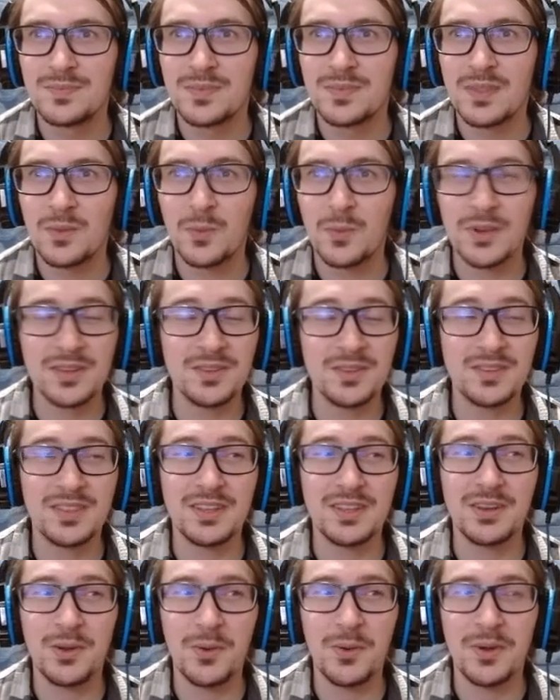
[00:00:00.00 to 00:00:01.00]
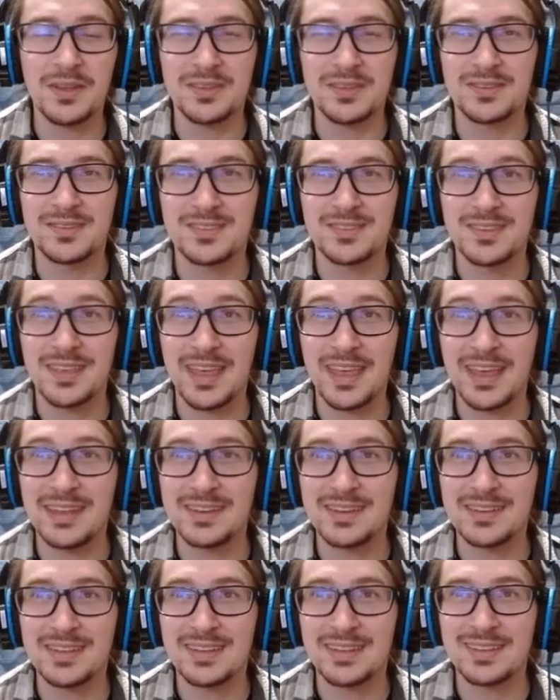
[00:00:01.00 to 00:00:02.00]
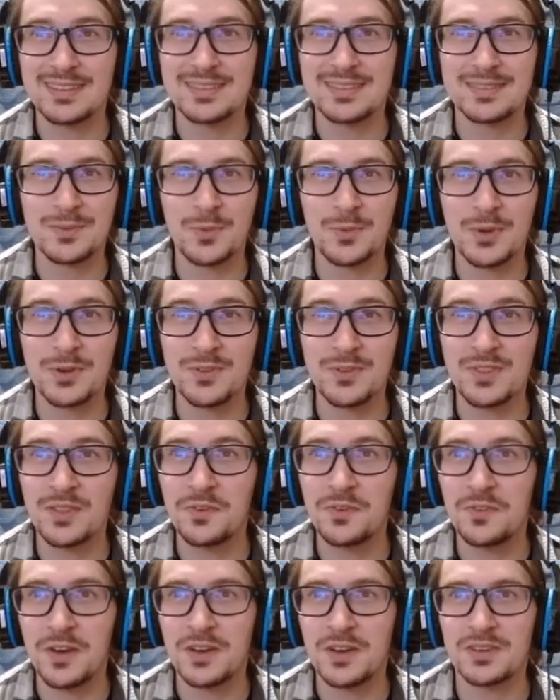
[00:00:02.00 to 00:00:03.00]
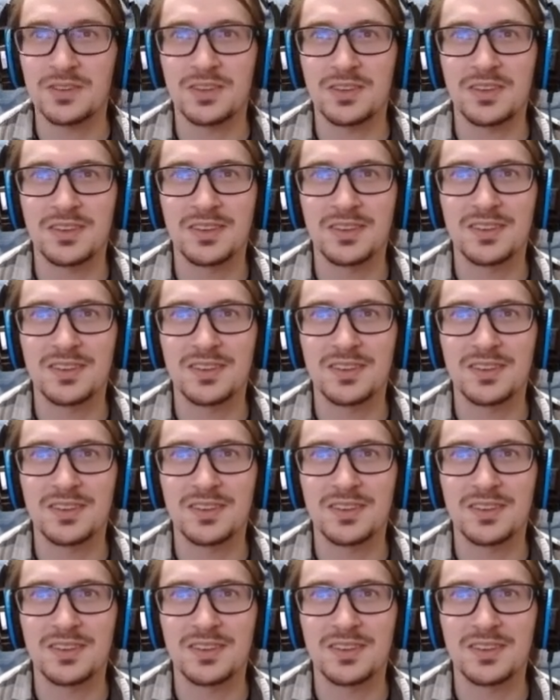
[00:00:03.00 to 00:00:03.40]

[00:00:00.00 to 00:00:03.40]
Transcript: What is the noise? And where's the funk?